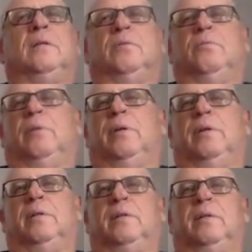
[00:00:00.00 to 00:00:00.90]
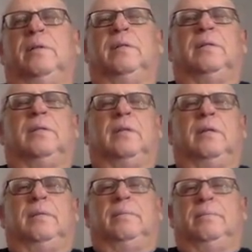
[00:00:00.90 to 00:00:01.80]
where there is
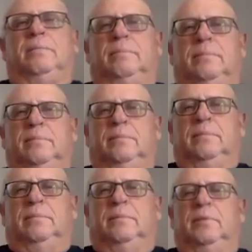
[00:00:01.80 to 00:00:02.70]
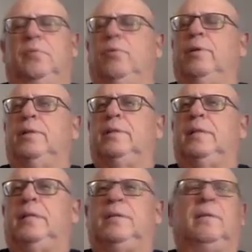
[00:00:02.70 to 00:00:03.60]
good
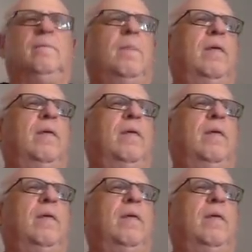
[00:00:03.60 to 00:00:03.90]
organization,